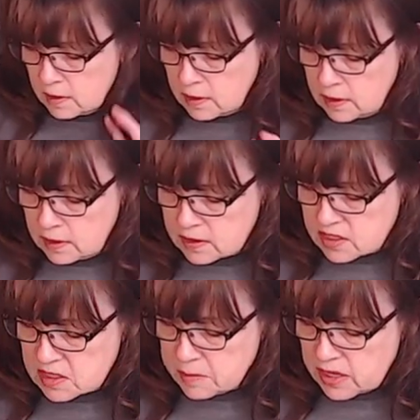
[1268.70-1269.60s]
It's
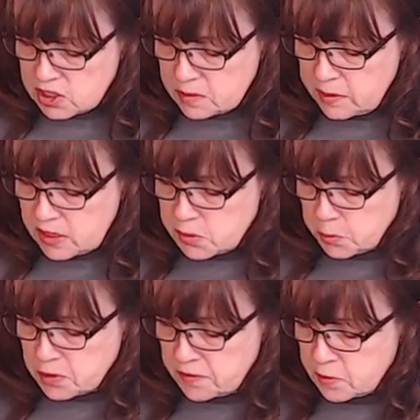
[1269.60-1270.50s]
smudge and budge
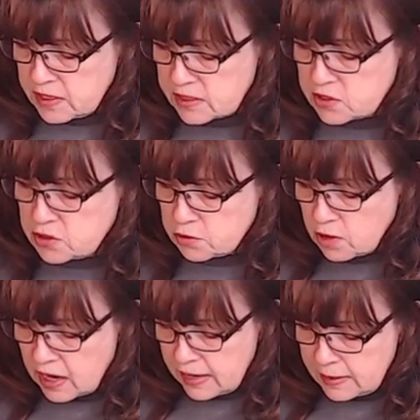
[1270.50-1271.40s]
proof when it's
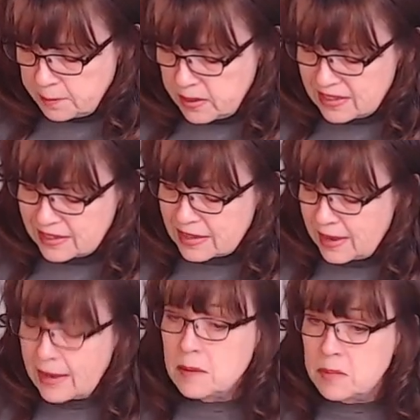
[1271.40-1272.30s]
dry, but it
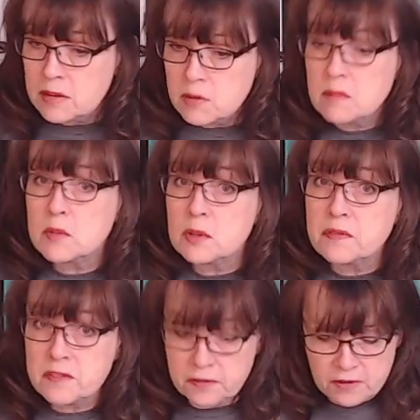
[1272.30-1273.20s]
can be
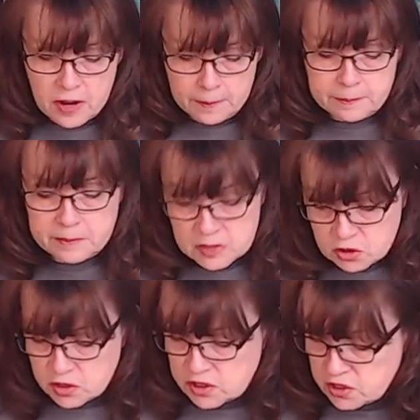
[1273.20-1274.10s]
removed from
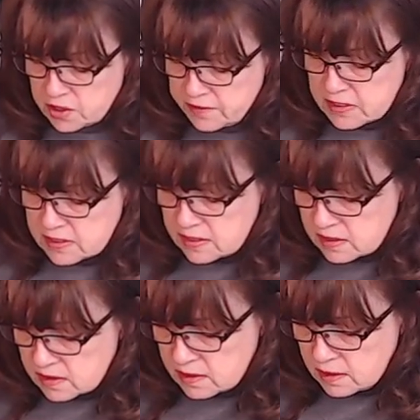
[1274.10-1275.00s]
certain
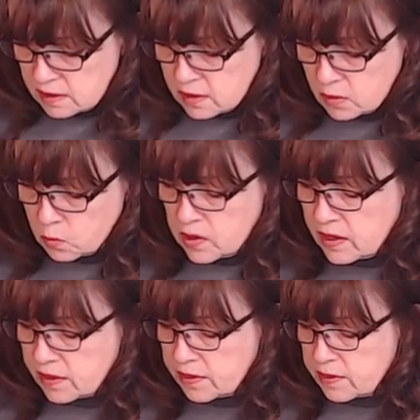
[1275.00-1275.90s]
surfaces
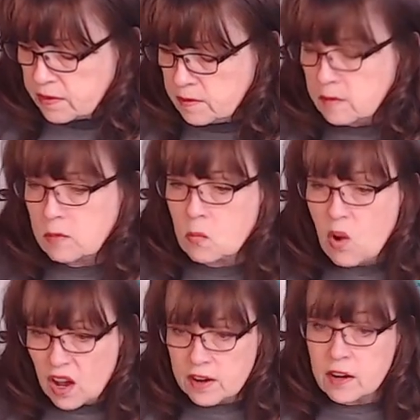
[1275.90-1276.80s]
with
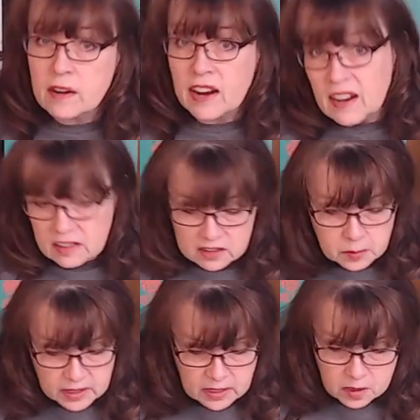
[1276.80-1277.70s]
water and a little
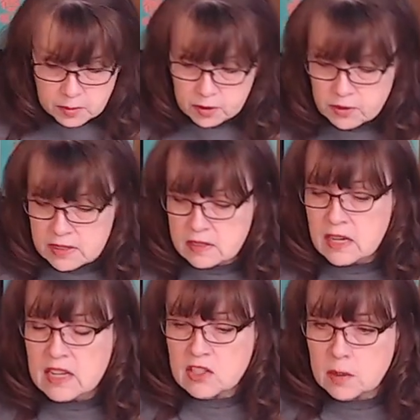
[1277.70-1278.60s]
bit of elbow grease.
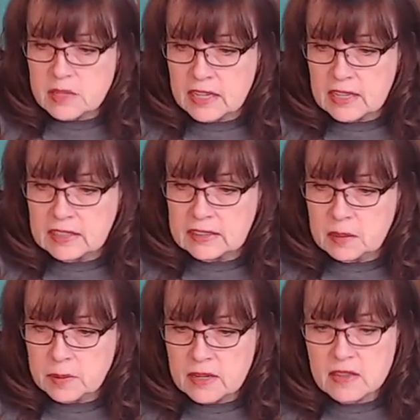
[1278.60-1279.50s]
So I'm taking a little
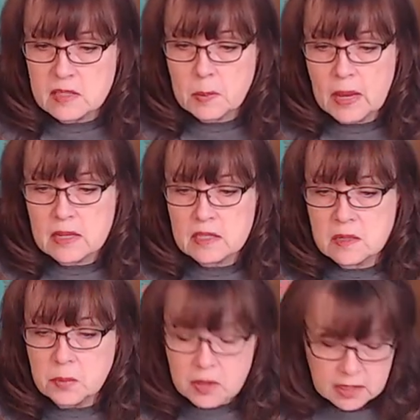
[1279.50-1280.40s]
bit of this paste,
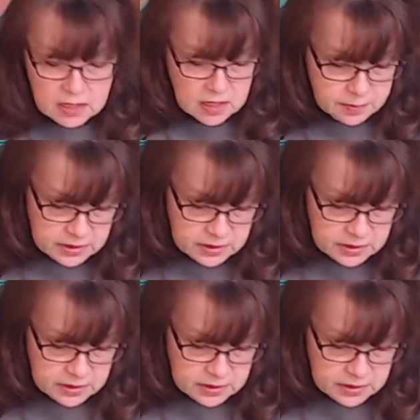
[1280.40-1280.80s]
putting it on my